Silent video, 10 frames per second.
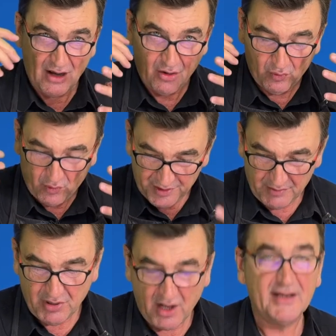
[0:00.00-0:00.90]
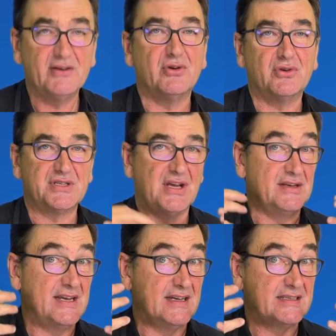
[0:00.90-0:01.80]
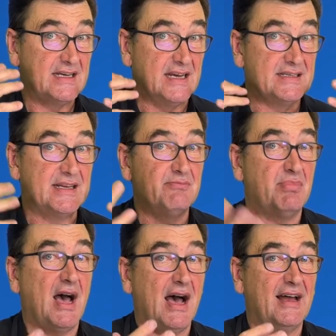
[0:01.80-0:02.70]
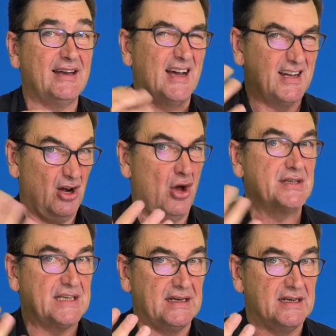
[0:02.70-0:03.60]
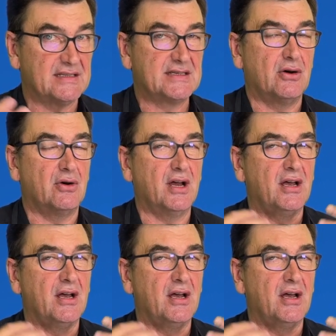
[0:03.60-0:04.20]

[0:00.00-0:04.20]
What the binder also does is impart a glossiness or a